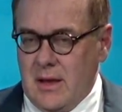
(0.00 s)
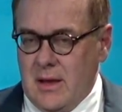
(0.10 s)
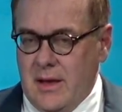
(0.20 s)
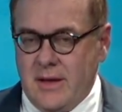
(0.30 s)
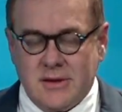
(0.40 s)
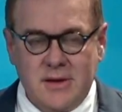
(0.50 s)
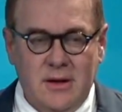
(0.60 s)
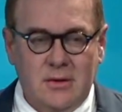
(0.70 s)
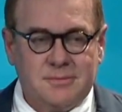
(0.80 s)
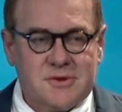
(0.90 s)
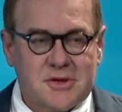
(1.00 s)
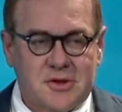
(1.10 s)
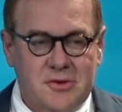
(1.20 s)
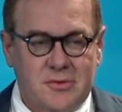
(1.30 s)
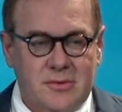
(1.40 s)
and to help
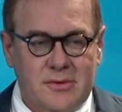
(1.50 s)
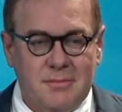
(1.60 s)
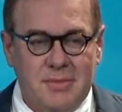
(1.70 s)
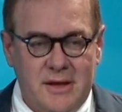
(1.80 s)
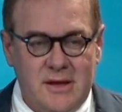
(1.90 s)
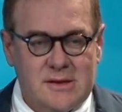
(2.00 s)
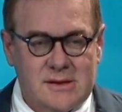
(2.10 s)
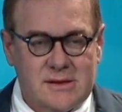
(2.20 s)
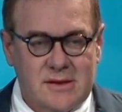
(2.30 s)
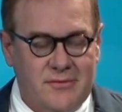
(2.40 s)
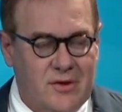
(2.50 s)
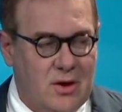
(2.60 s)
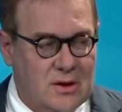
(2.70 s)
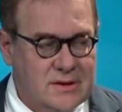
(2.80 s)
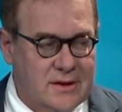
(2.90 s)
secure the peace of the
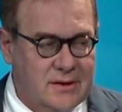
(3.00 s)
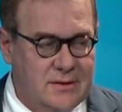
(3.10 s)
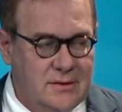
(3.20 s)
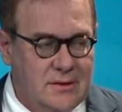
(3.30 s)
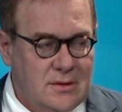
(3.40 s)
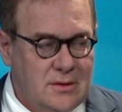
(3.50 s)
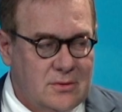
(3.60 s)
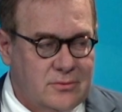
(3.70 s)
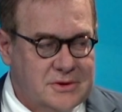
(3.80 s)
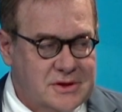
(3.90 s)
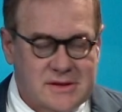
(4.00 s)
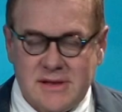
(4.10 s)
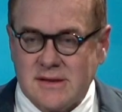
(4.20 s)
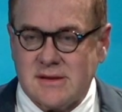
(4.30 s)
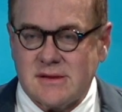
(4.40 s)
Arctic, which is
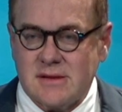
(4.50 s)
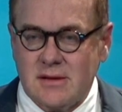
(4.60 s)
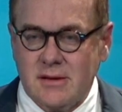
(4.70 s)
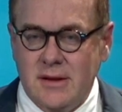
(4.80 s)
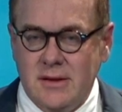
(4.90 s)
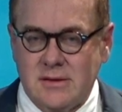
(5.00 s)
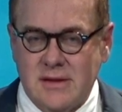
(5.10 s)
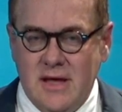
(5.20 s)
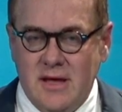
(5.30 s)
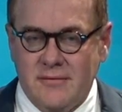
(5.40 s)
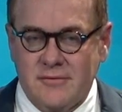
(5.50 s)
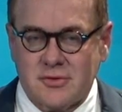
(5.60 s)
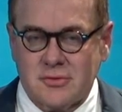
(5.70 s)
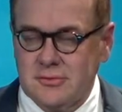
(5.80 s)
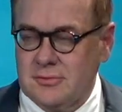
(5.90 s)
necessary to have
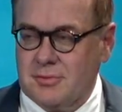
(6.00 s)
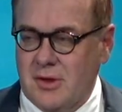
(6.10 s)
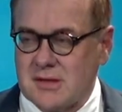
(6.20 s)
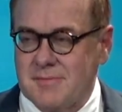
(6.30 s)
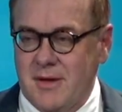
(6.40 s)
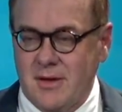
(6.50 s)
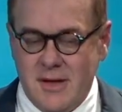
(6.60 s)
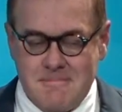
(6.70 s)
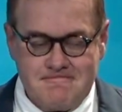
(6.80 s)
true prosperity.